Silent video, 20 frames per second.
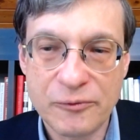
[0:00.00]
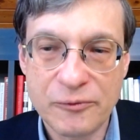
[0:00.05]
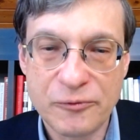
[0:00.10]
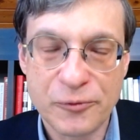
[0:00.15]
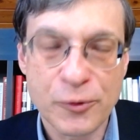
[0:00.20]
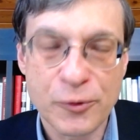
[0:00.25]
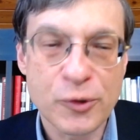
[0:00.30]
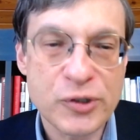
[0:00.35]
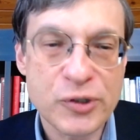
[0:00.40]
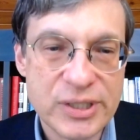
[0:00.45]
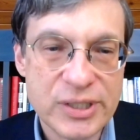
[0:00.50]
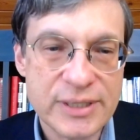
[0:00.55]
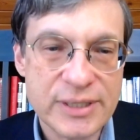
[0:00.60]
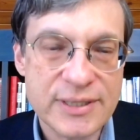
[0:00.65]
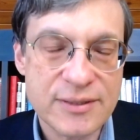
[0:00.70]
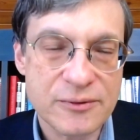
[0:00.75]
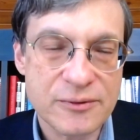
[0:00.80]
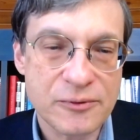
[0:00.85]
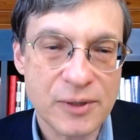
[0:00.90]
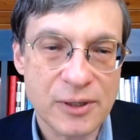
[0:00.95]

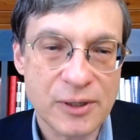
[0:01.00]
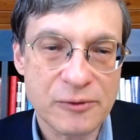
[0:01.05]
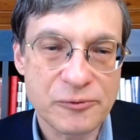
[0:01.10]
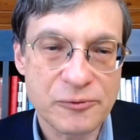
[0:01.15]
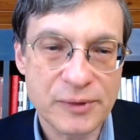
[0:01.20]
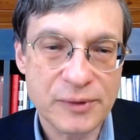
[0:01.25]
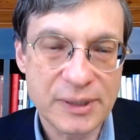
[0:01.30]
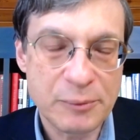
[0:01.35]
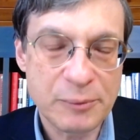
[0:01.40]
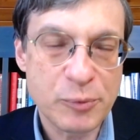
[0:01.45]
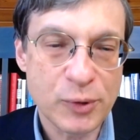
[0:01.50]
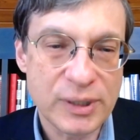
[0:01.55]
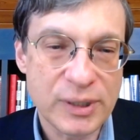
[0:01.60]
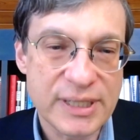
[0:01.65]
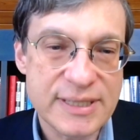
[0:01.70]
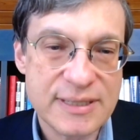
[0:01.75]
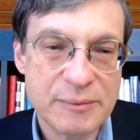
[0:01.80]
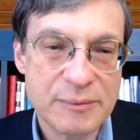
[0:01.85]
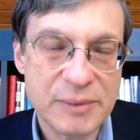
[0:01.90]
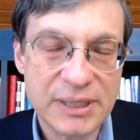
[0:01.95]
versions of
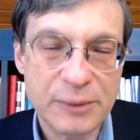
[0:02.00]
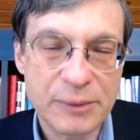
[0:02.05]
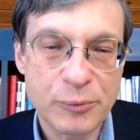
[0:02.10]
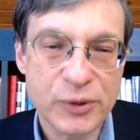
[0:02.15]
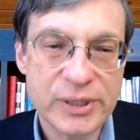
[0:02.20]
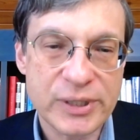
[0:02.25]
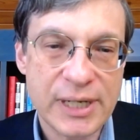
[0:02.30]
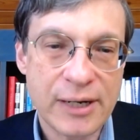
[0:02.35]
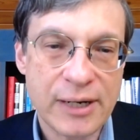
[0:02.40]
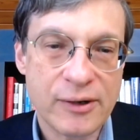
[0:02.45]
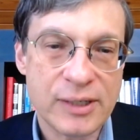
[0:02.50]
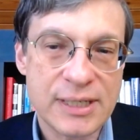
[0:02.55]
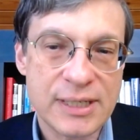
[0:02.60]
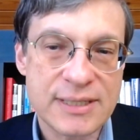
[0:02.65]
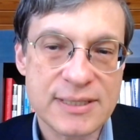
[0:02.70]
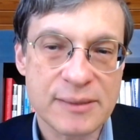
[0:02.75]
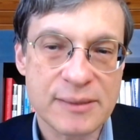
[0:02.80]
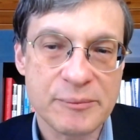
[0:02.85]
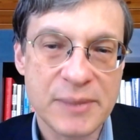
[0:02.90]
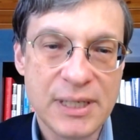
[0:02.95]
liberalism and
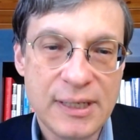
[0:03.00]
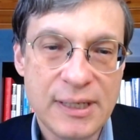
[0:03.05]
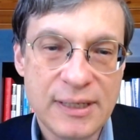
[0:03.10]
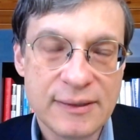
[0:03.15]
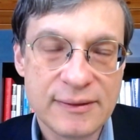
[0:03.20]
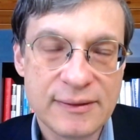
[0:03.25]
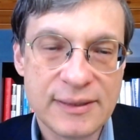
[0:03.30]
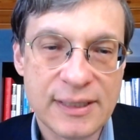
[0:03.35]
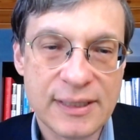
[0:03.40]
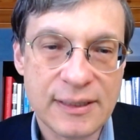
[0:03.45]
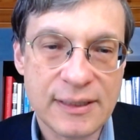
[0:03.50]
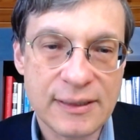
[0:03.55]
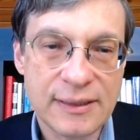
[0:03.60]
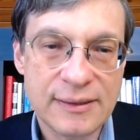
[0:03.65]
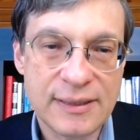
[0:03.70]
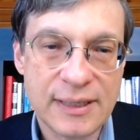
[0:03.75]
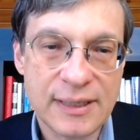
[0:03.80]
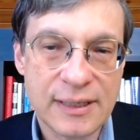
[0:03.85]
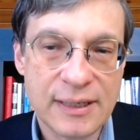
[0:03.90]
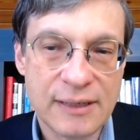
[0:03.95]
libertarianism
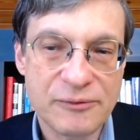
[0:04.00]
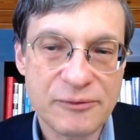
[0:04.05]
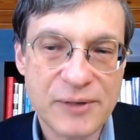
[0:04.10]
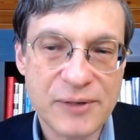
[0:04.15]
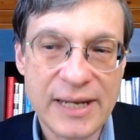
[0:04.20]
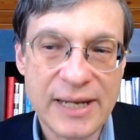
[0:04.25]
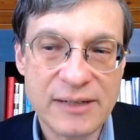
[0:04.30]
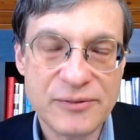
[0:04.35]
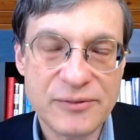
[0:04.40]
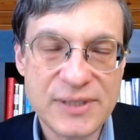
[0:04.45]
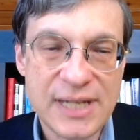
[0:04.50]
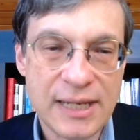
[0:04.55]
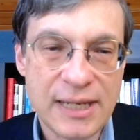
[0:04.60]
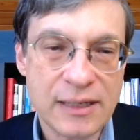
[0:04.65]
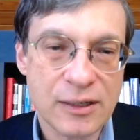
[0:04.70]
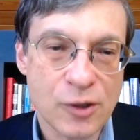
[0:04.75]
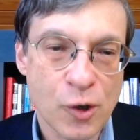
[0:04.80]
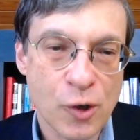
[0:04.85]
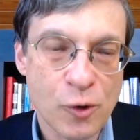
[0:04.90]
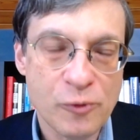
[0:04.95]
that have kind of
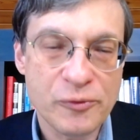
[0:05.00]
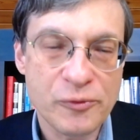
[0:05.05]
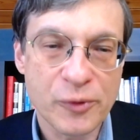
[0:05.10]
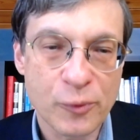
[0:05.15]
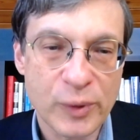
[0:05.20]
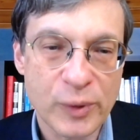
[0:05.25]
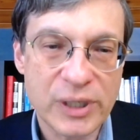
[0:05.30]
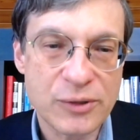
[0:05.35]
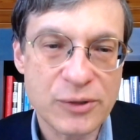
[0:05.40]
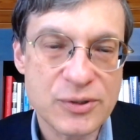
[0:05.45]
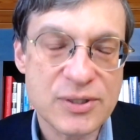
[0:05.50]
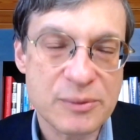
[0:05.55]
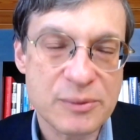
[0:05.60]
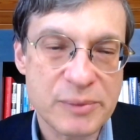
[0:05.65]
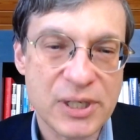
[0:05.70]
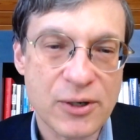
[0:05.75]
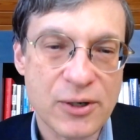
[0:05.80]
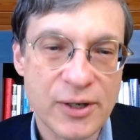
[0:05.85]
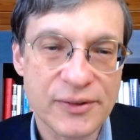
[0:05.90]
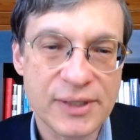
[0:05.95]
taken over what used to
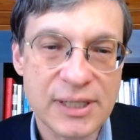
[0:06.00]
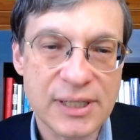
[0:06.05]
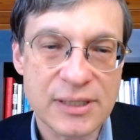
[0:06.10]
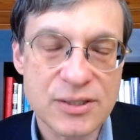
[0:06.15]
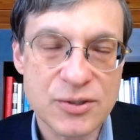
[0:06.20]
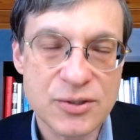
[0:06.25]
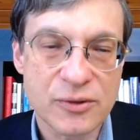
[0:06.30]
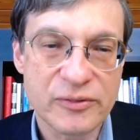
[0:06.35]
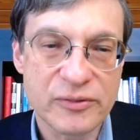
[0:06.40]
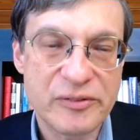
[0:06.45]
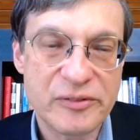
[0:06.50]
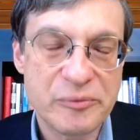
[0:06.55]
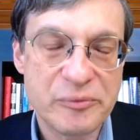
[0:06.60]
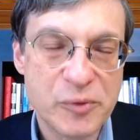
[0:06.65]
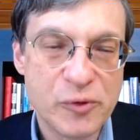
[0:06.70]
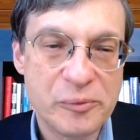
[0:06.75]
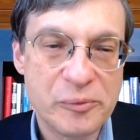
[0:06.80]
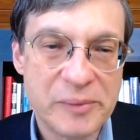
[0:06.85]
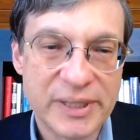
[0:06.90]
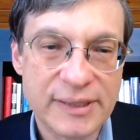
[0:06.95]
be called the conservative
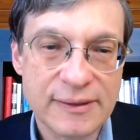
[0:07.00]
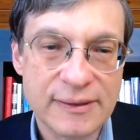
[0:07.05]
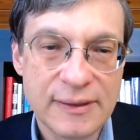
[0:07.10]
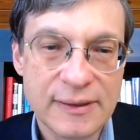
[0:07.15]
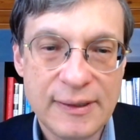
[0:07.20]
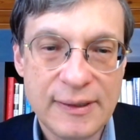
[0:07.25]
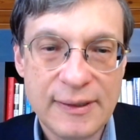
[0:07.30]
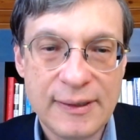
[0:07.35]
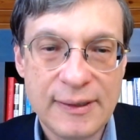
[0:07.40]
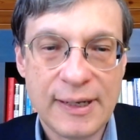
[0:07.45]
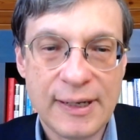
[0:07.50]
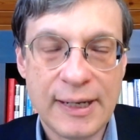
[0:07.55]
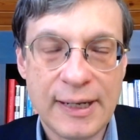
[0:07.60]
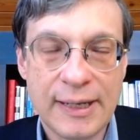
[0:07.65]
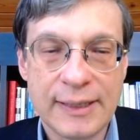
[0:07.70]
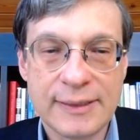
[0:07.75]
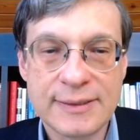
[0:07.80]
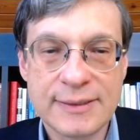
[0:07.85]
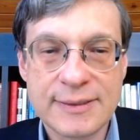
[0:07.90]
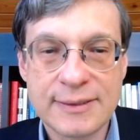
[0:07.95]
movement.
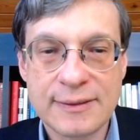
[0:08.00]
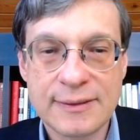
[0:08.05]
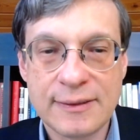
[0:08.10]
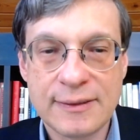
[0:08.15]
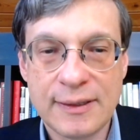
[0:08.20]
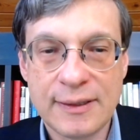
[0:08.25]
And